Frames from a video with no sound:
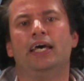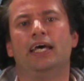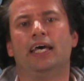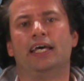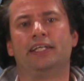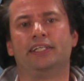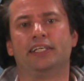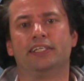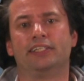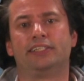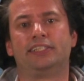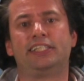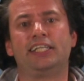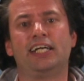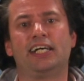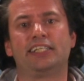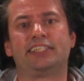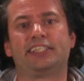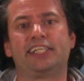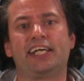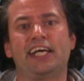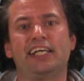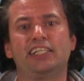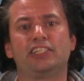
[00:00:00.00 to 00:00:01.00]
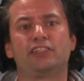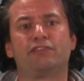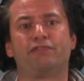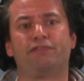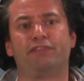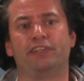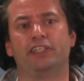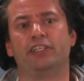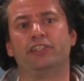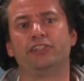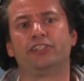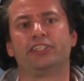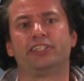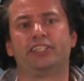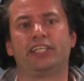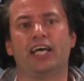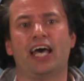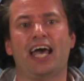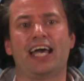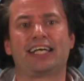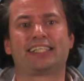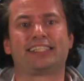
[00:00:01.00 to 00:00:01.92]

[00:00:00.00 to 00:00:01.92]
In the CIGS field, the